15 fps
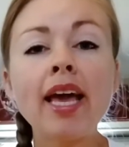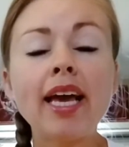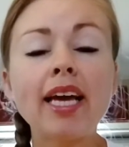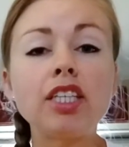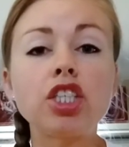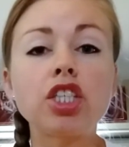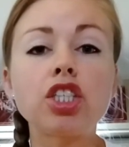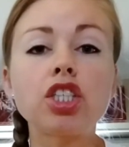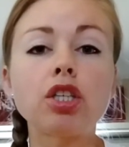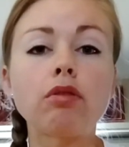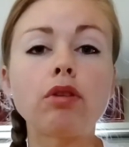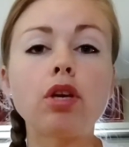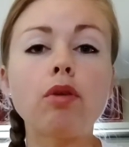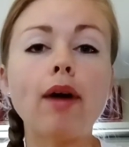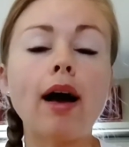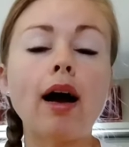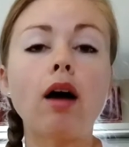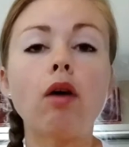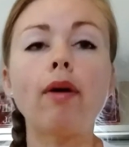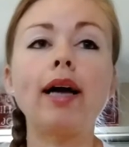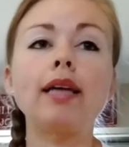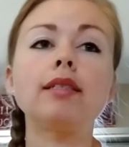and just show you
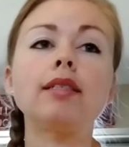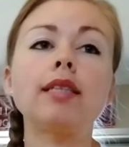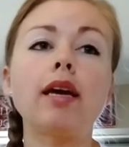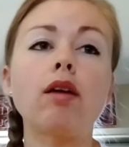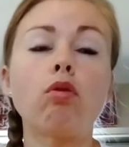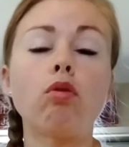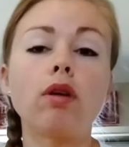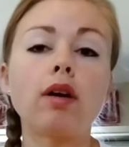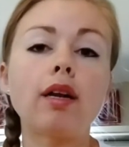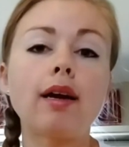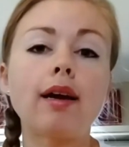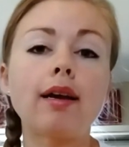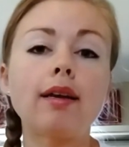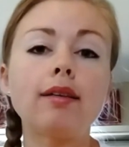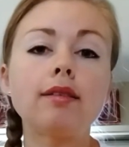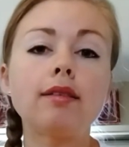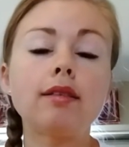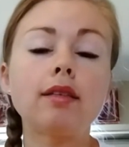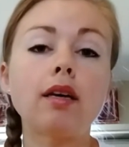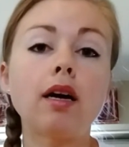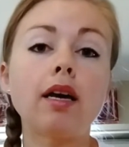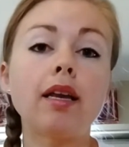how I stay organized
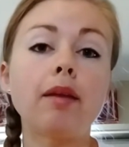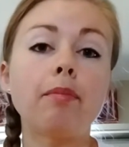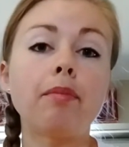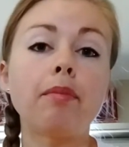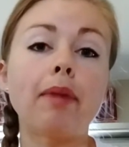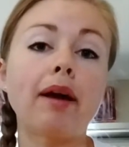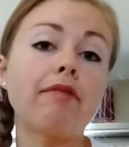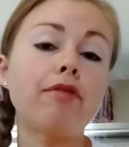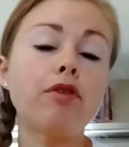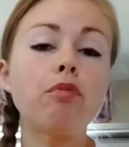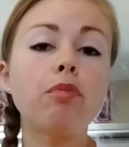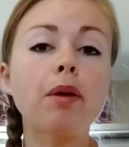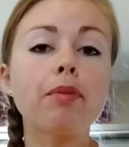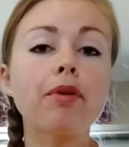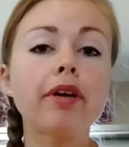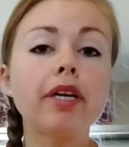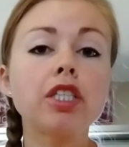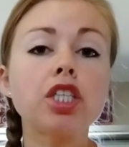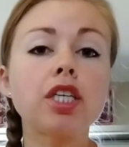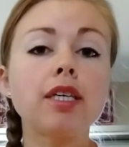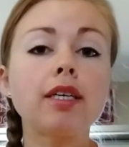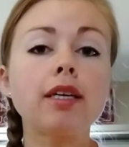in my food
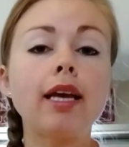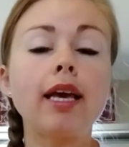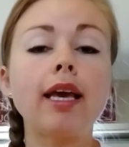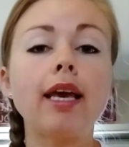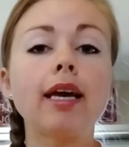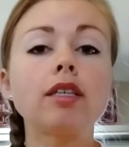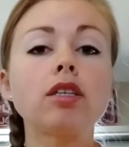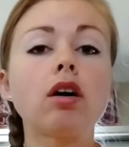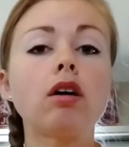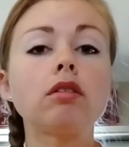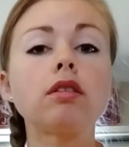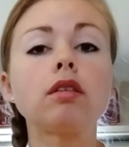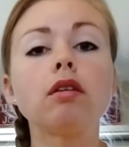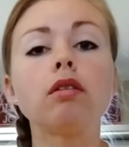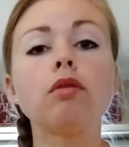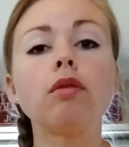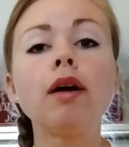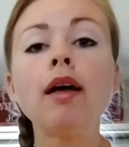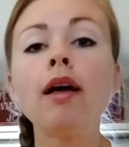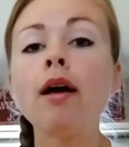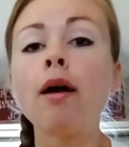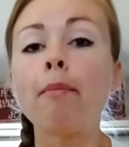preparation and also
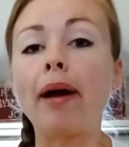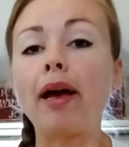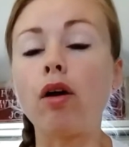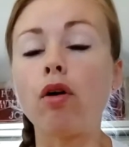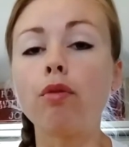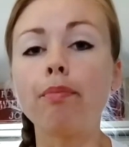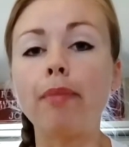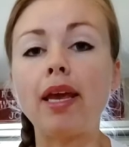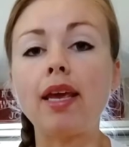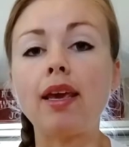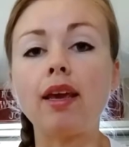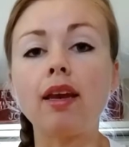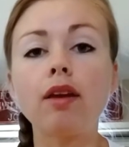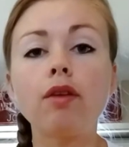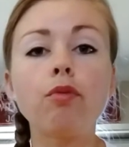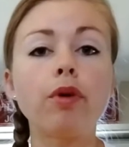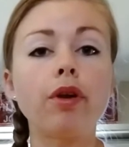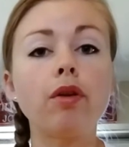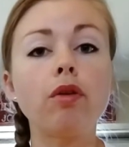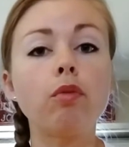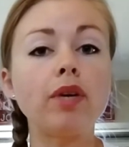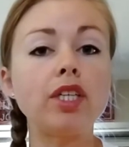my homemaking
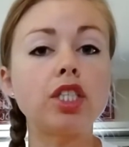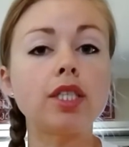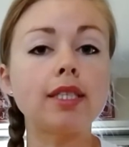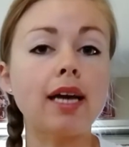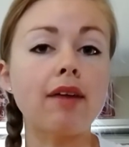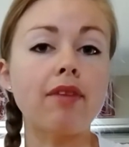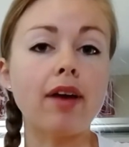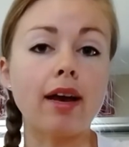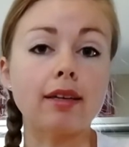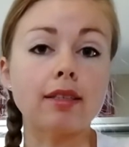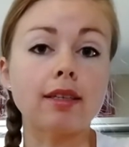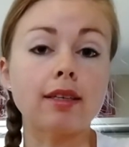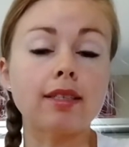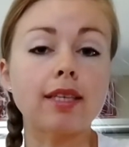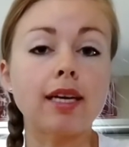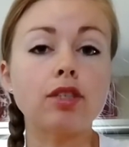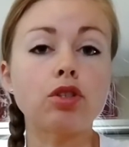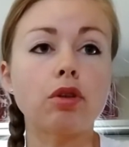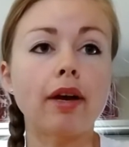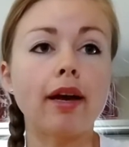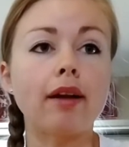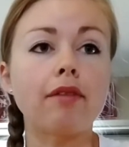when we just have a hectic
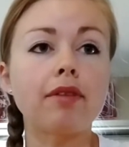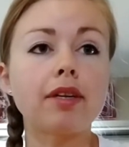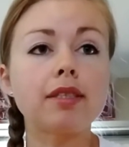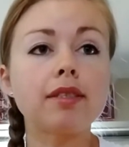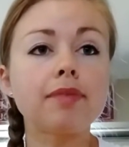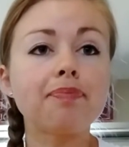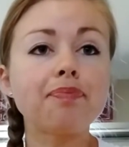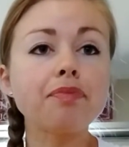schedule ahead of us.